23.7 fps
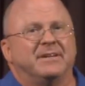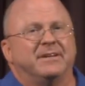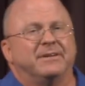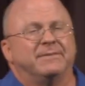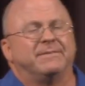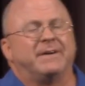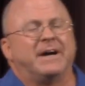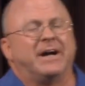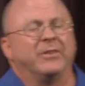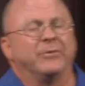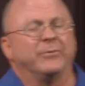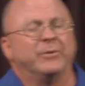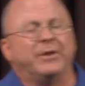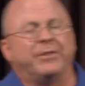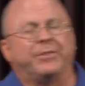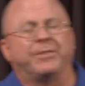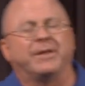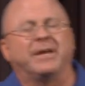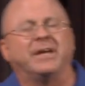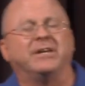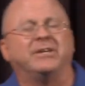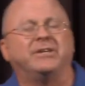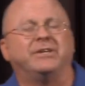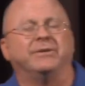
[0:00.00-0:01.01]
Father, we
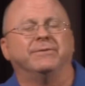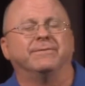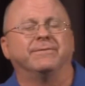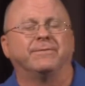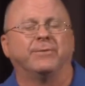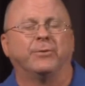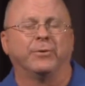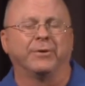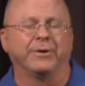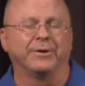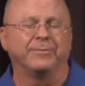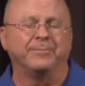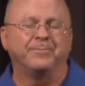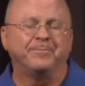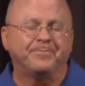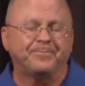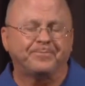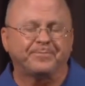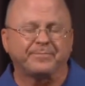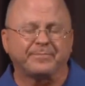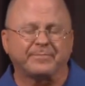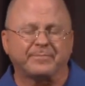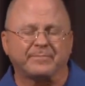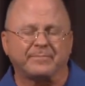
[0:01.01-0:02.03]
thank You for
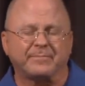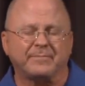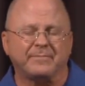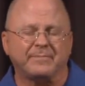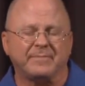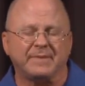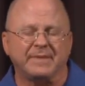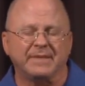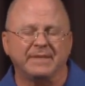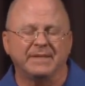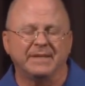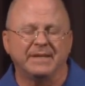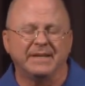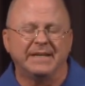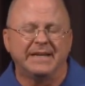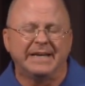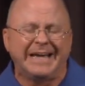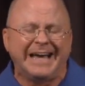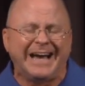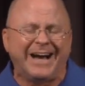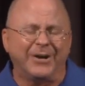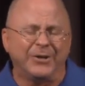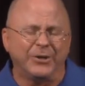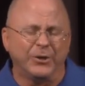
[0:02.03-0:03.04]

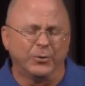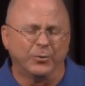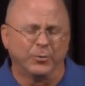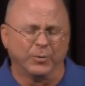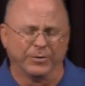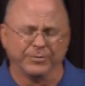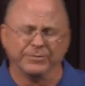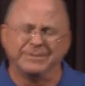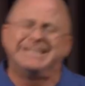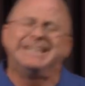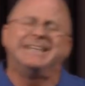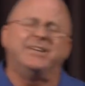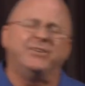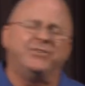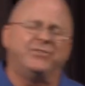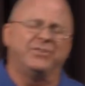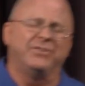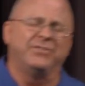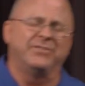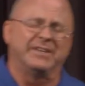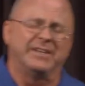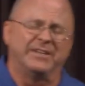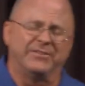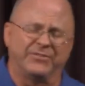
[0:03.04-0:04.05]
how Your Word
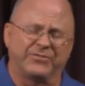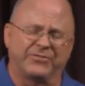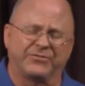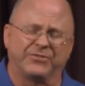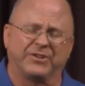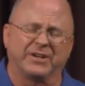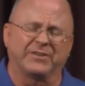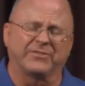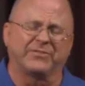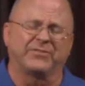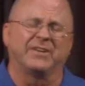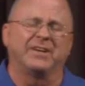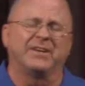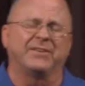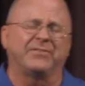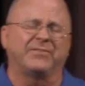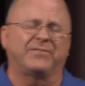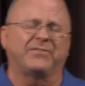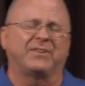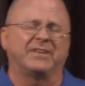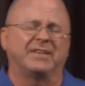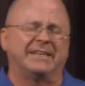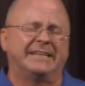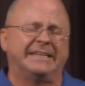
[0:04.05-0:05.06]
teaches and instructs
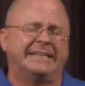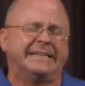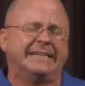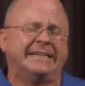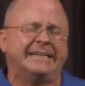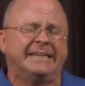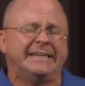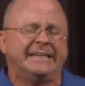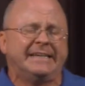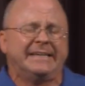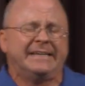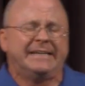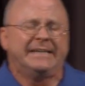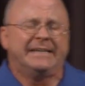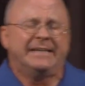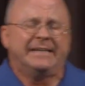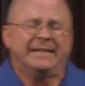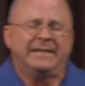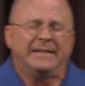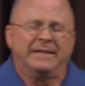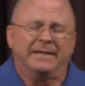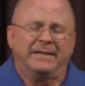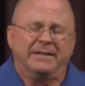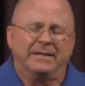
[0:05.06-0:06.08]
us, and
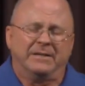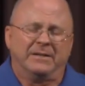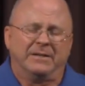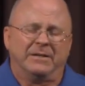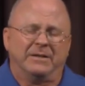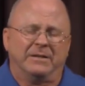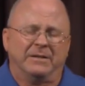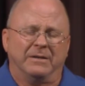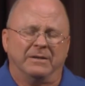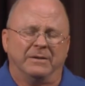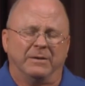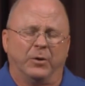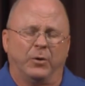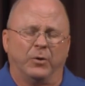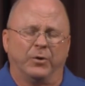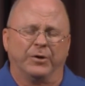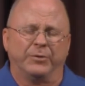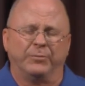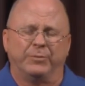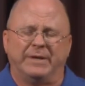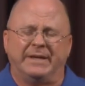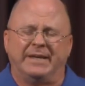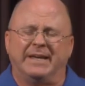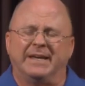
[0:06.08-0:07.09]

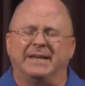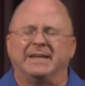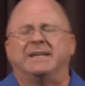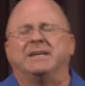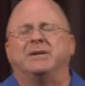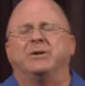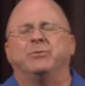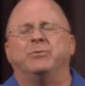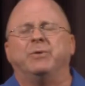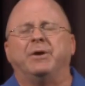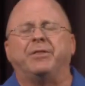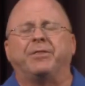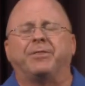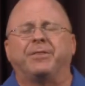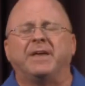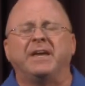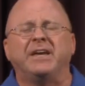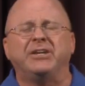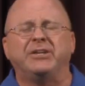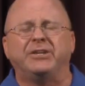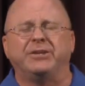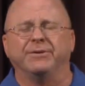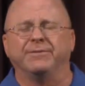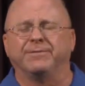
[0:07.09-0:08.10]
Lord, we
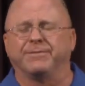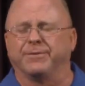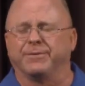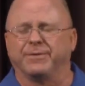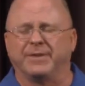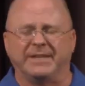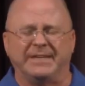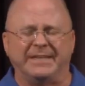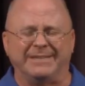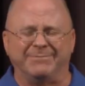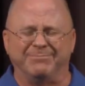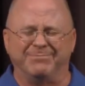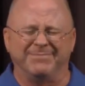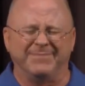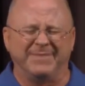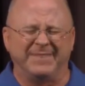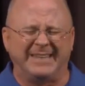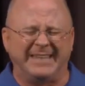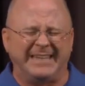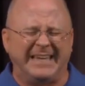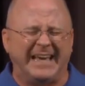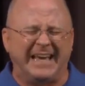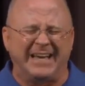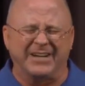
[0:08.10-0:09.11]
thank You for the
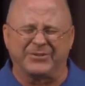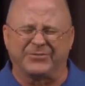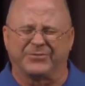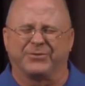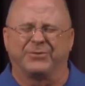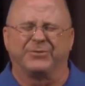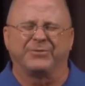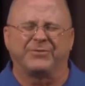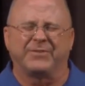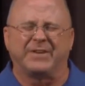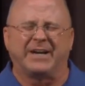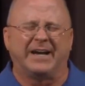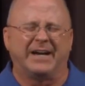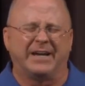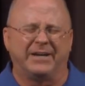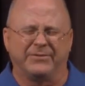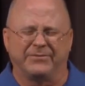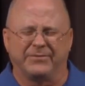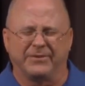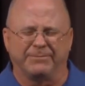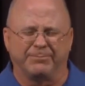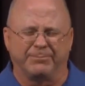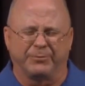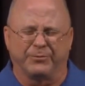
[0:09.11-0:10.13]

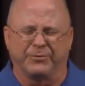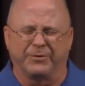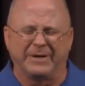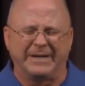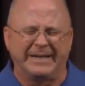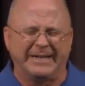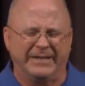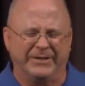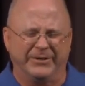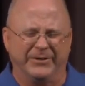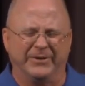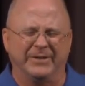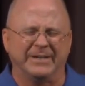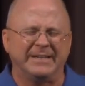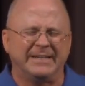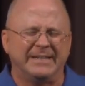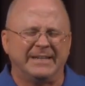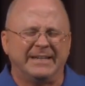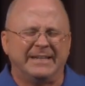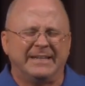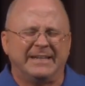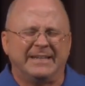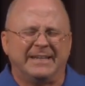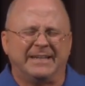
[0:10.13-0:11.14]
exercise of prayer.
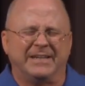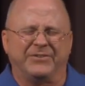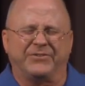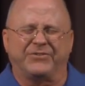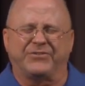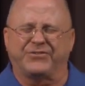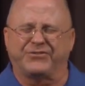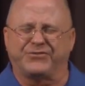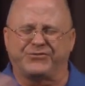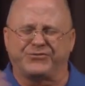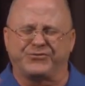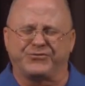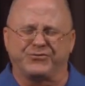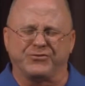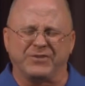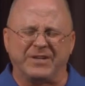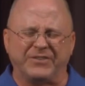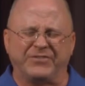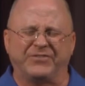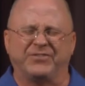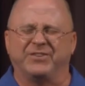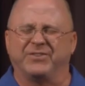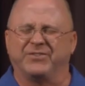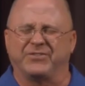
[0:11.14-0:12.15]
It
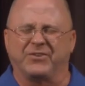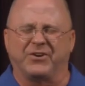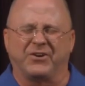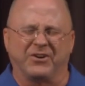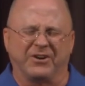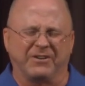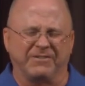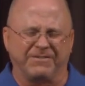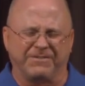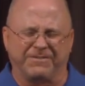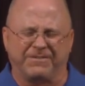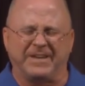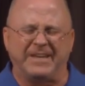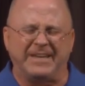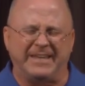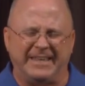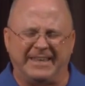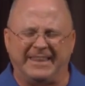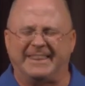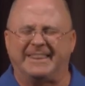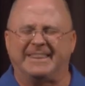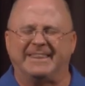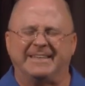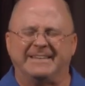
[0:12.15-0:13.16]
stretches our
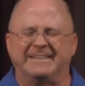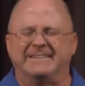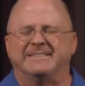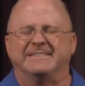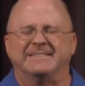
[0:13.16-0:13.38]
faith.